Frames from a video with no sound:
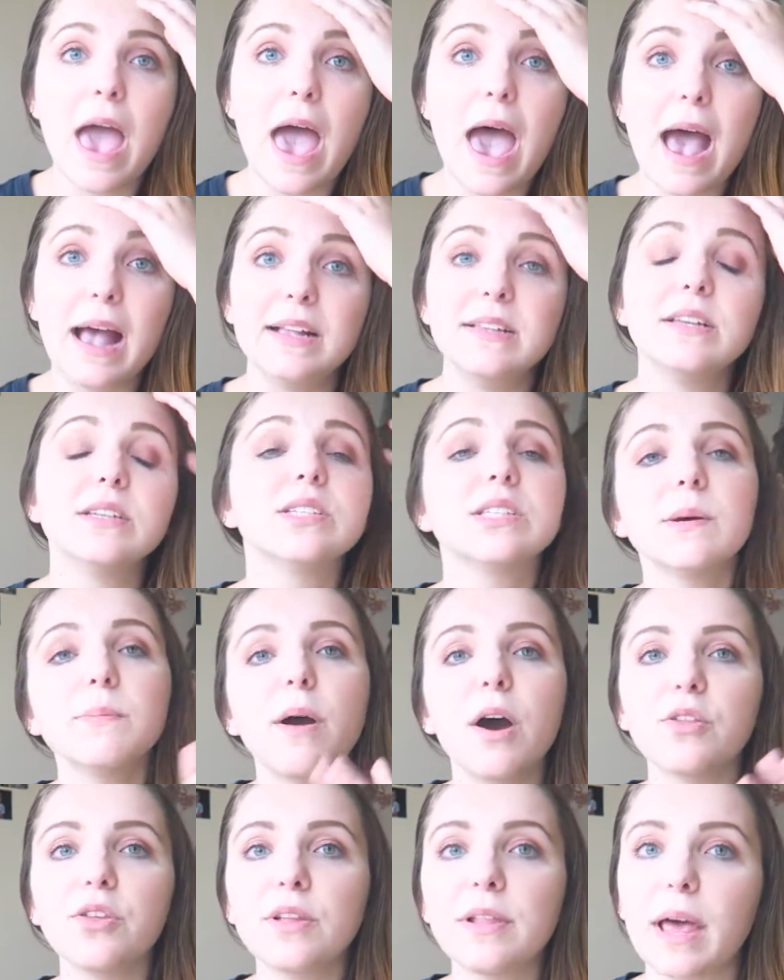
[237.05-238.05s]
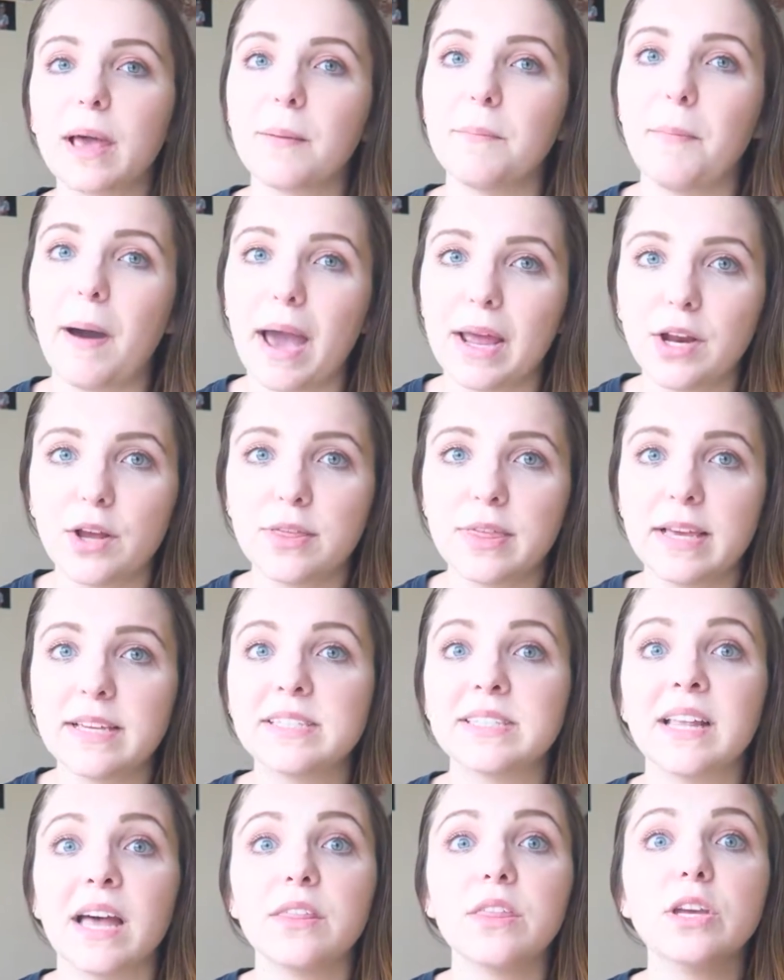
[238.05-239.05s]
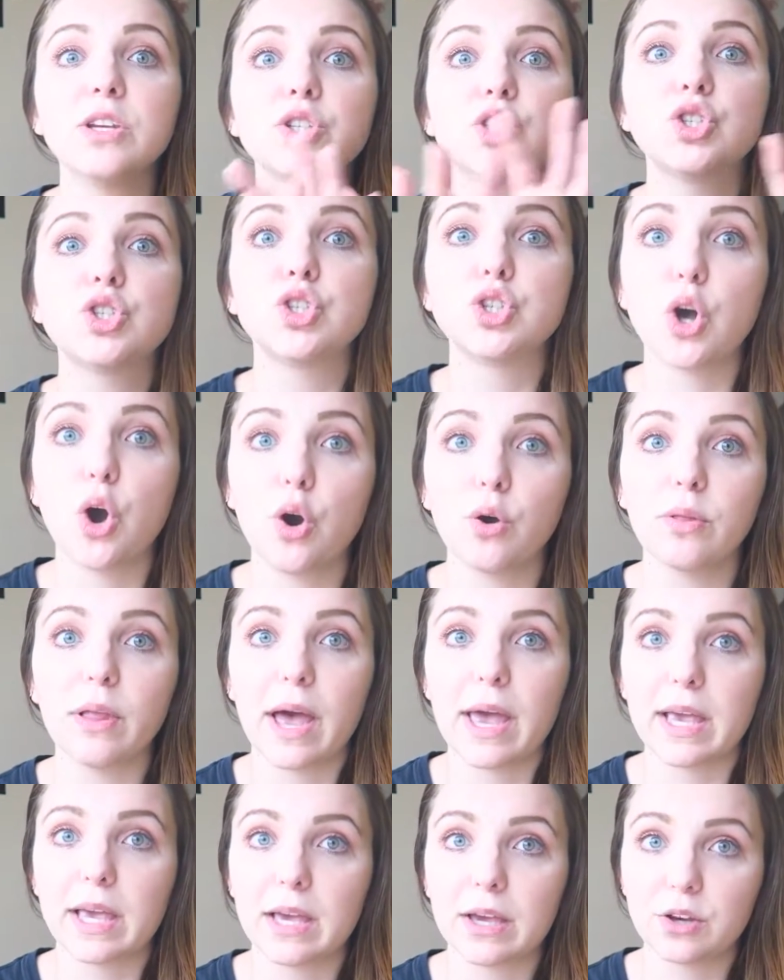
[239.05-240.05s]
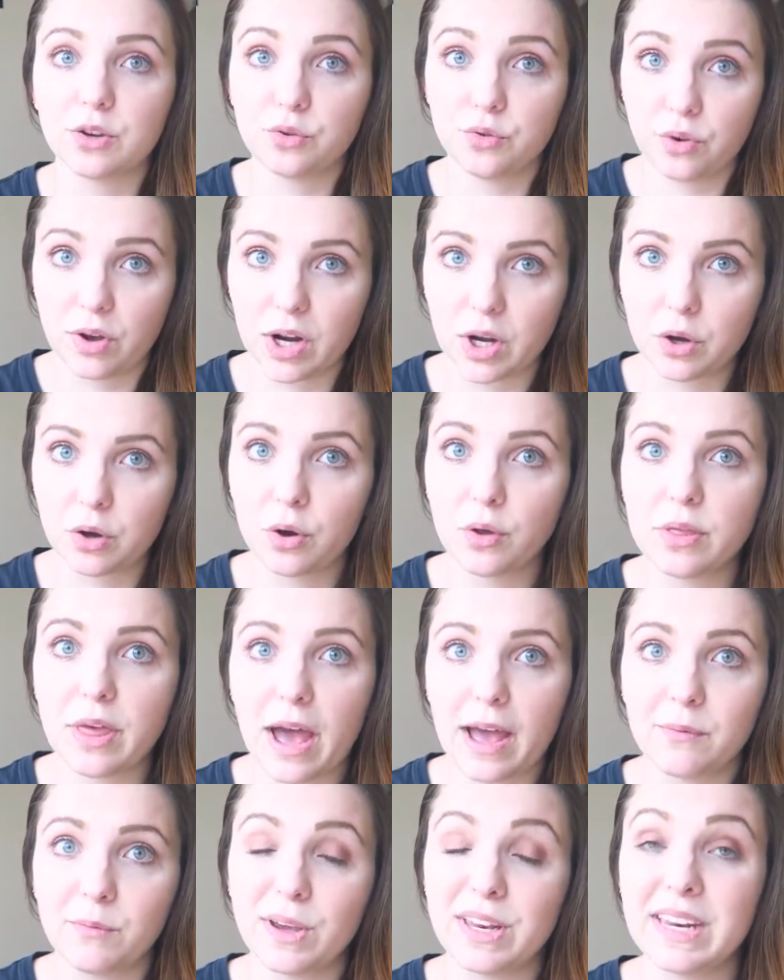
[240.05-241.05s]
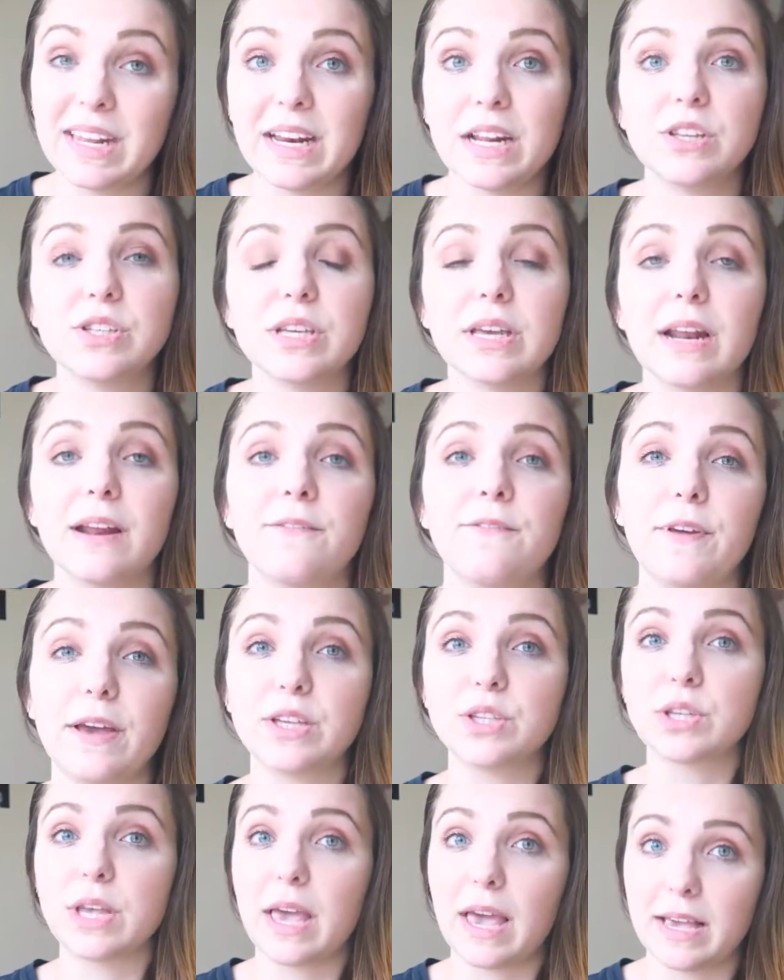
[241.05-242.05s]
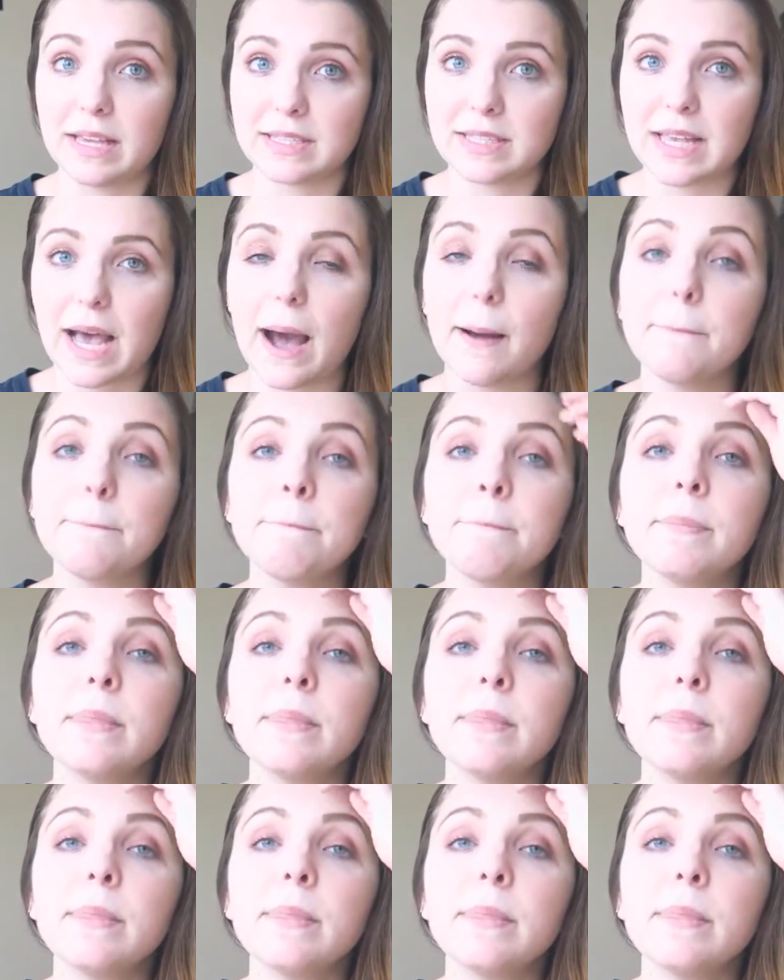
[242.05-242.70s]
and some other like minor things, nothing so like critical that we needed to get it fixed ASAP.